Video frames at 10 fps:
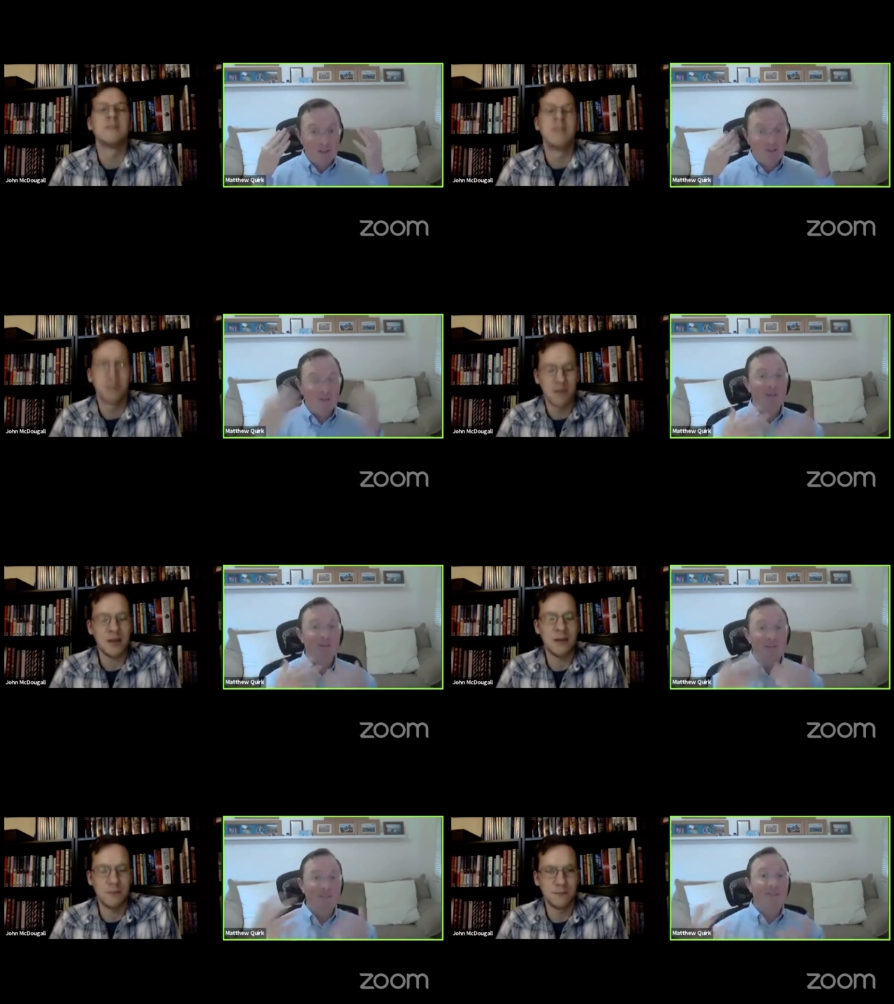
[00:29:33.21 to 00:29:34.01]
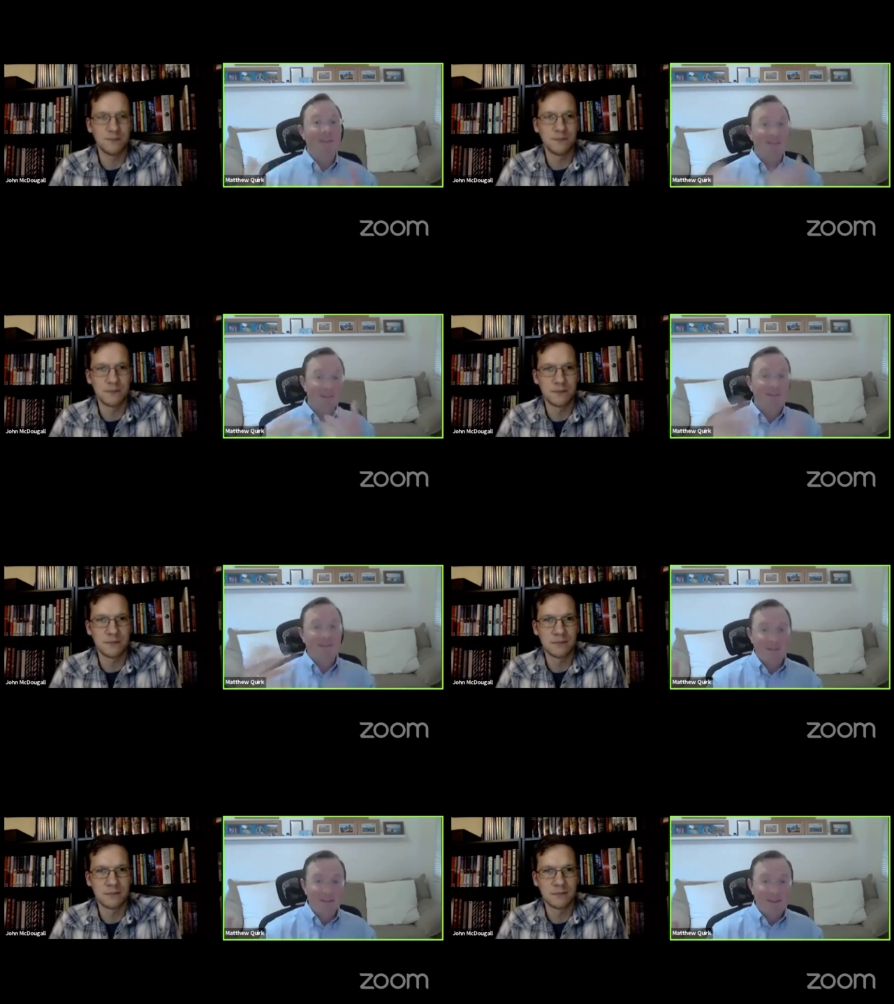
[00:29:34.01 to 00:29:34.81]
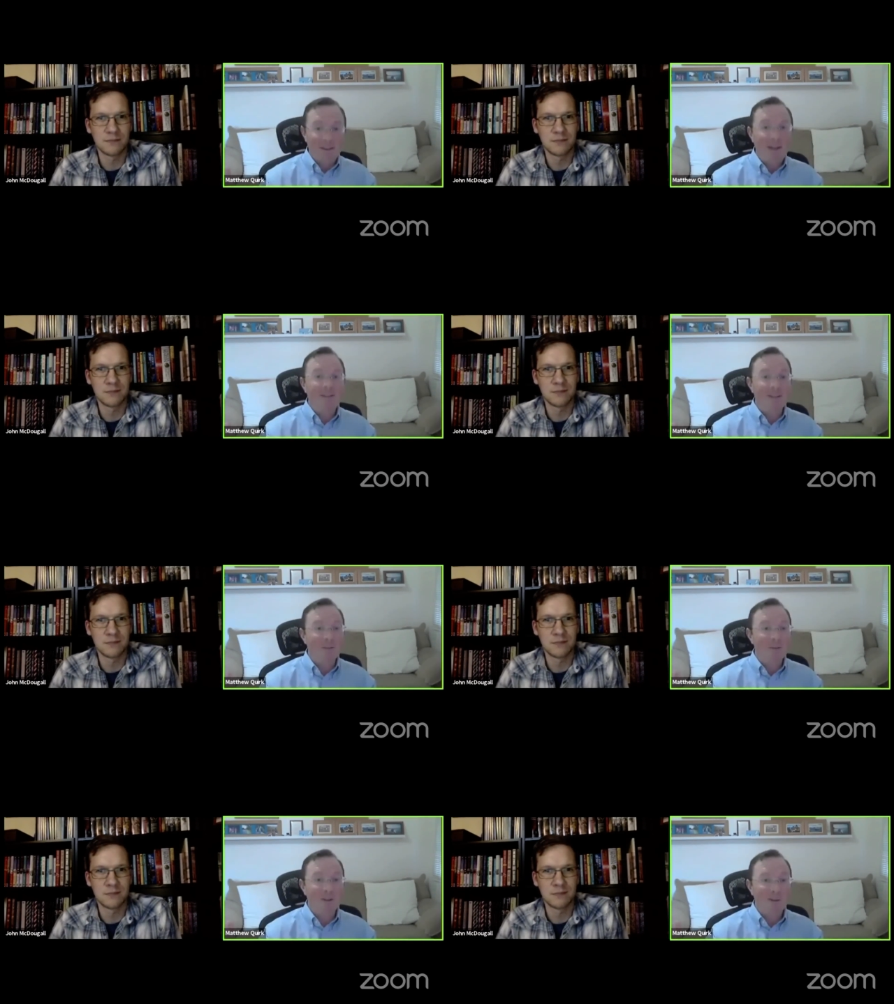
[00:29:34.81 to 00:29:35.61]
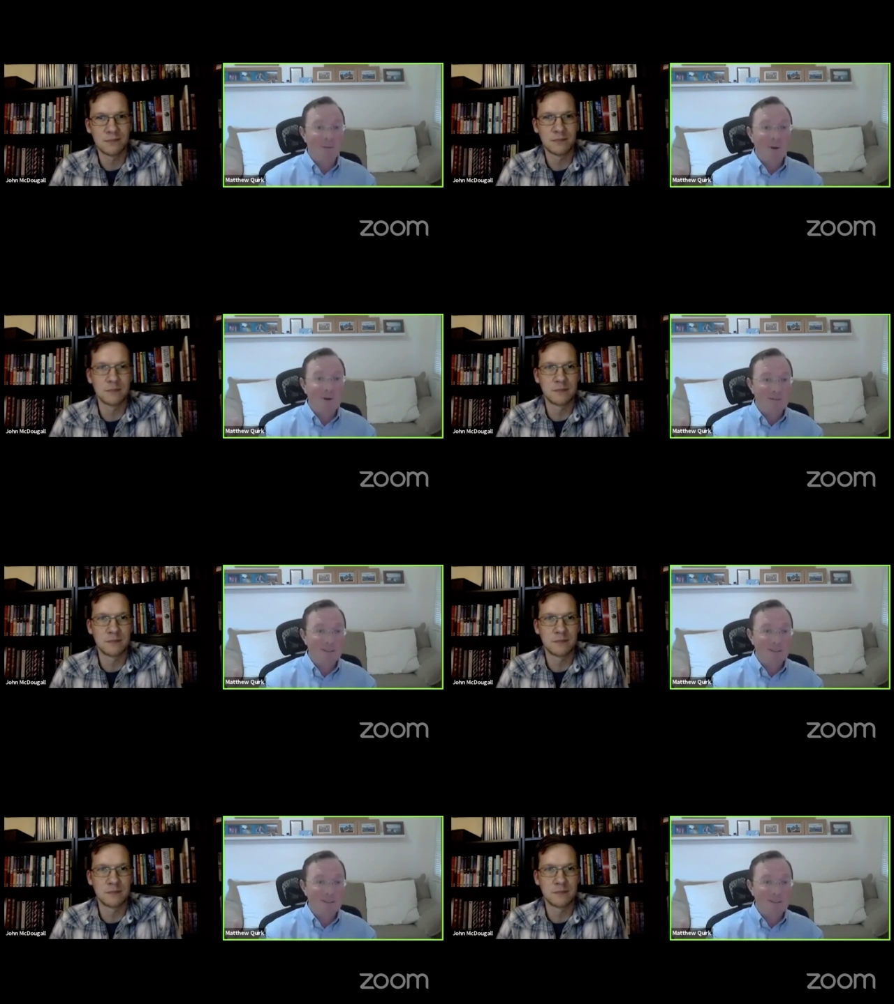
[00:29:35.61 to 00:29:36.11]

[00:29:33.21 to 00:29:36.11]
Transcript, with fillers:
Speaker 1: You can see it connecting with another person.